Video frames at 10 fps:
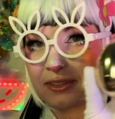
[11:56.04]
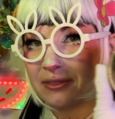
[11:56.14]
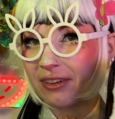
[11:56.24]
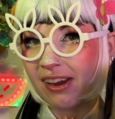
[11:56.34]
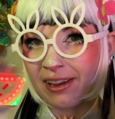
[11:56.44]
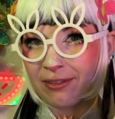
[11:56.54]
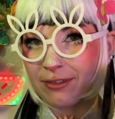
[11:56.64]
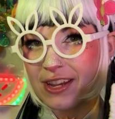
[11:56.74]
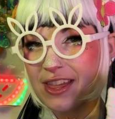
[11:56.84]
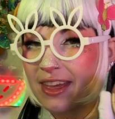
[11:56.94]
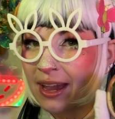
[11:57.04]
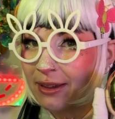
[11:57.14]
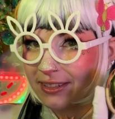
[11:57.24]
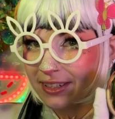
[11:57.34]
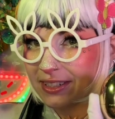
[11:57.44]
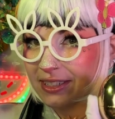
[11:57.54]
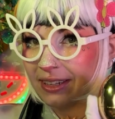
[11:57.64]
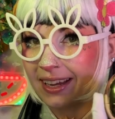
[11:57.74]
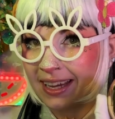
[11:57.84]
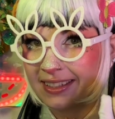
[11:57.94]
for every 1,000 or so
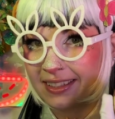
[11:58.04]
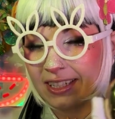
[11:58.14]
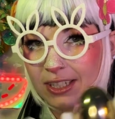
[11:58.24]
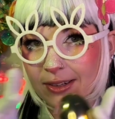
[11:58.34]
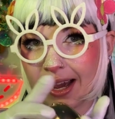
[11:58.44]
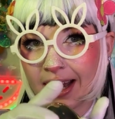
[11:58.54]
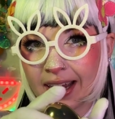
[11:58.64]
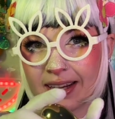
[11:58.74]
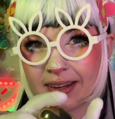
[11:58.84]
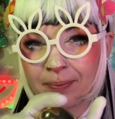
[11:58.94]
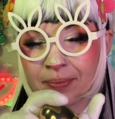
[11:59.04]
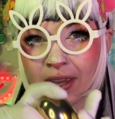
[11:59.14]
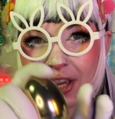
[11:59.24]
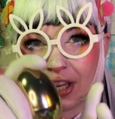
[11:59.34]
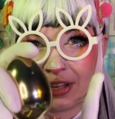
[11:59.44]
eggs that you hide, you